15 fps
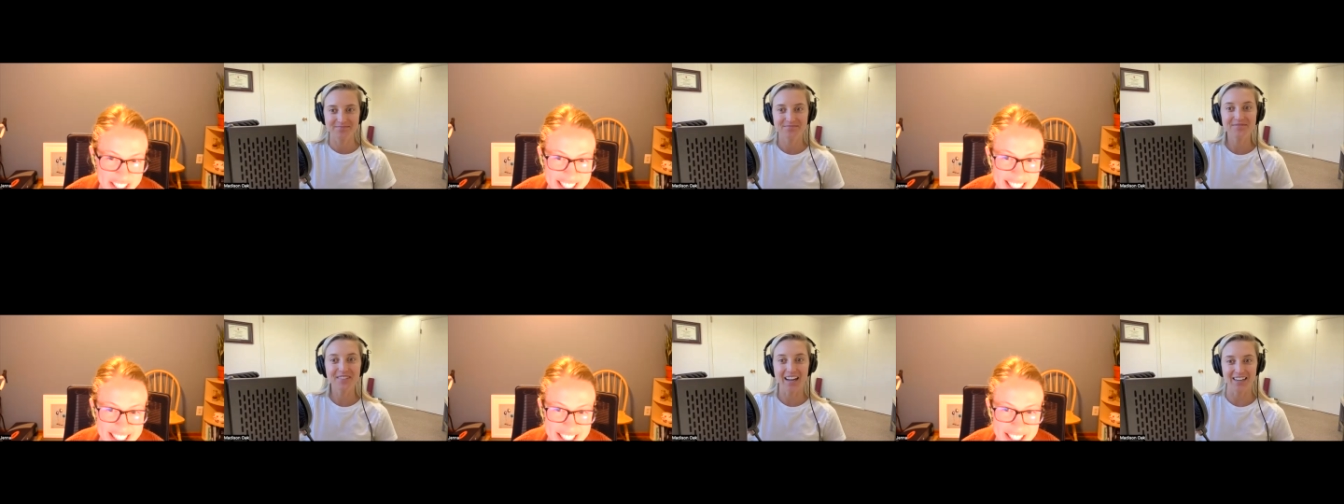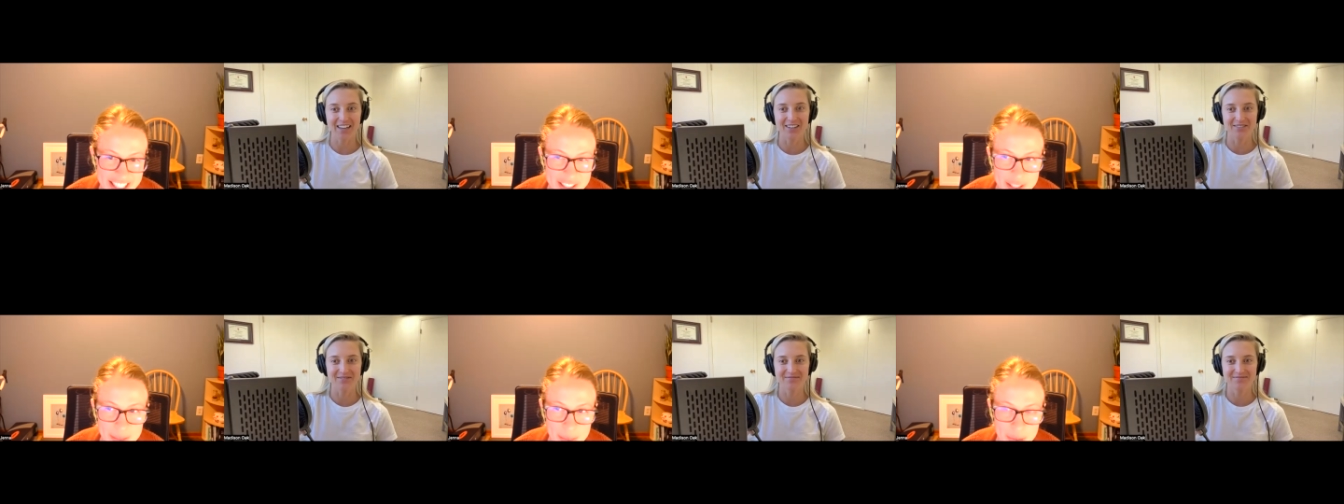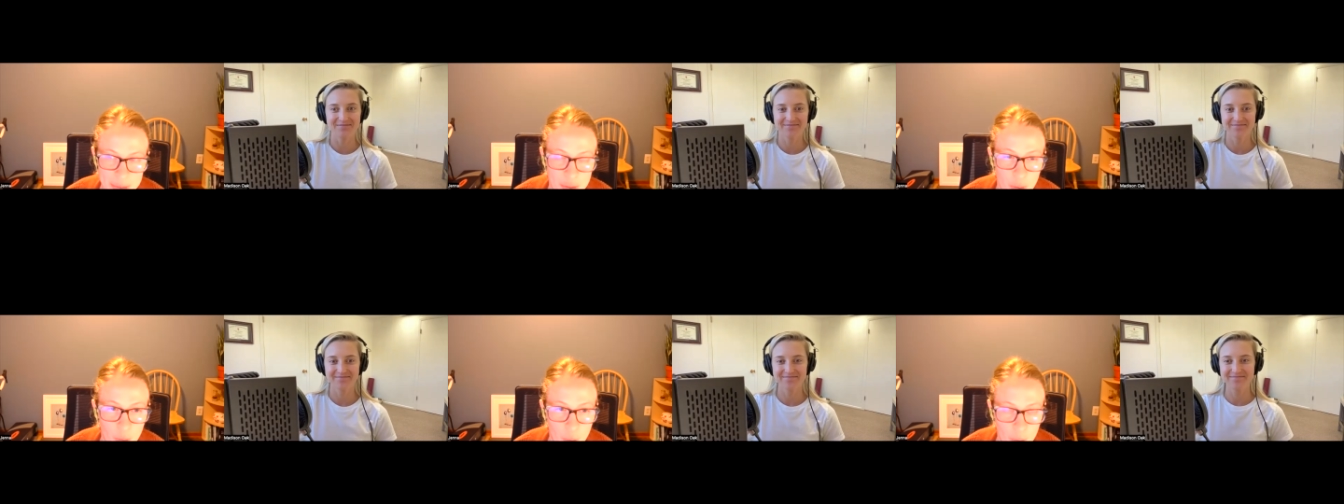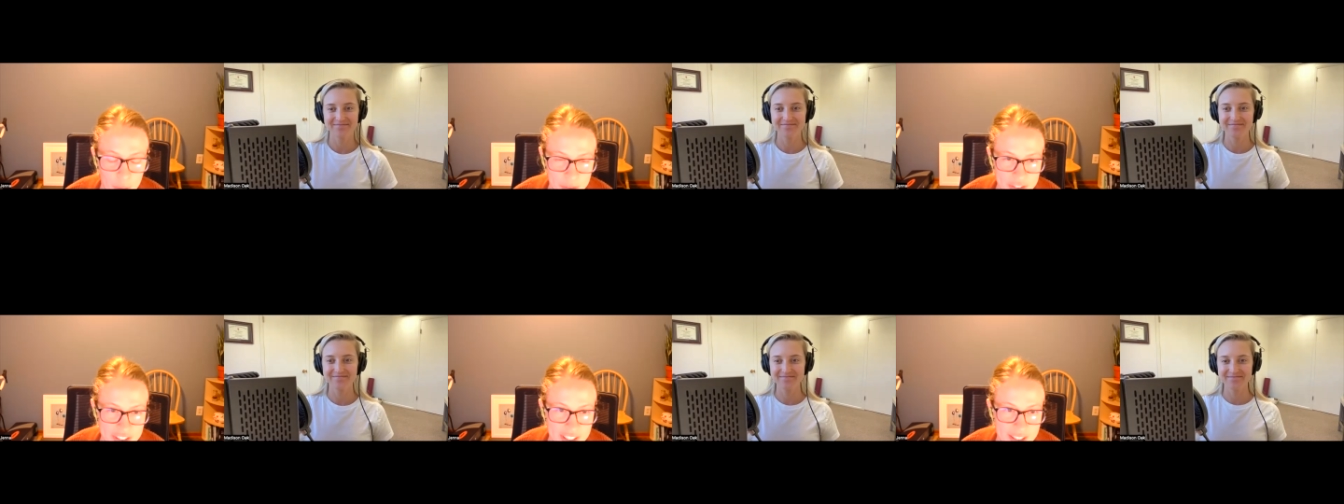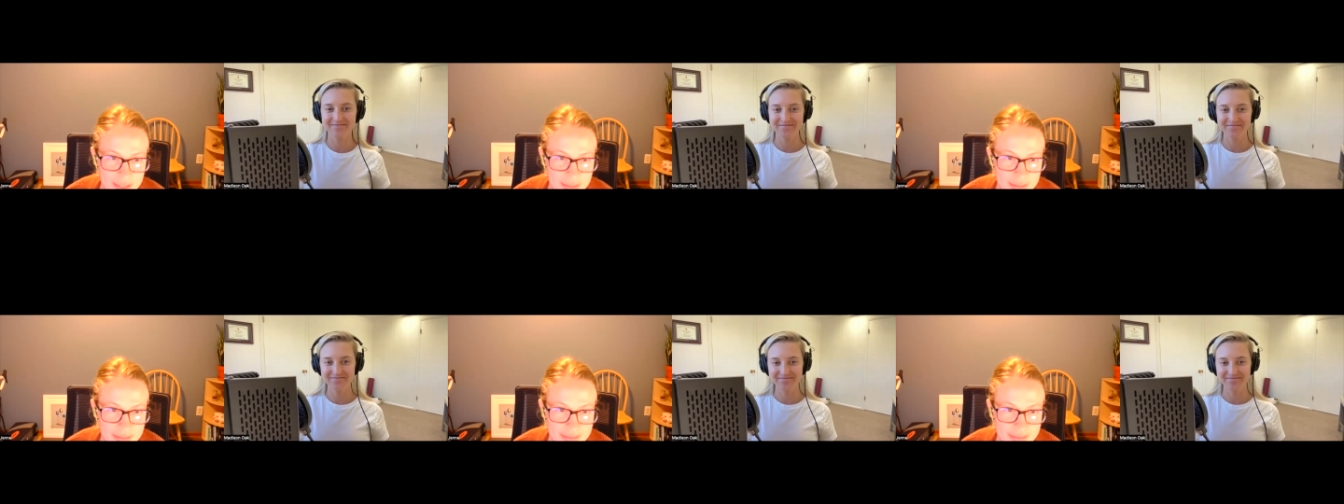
Cause that is the most wholesome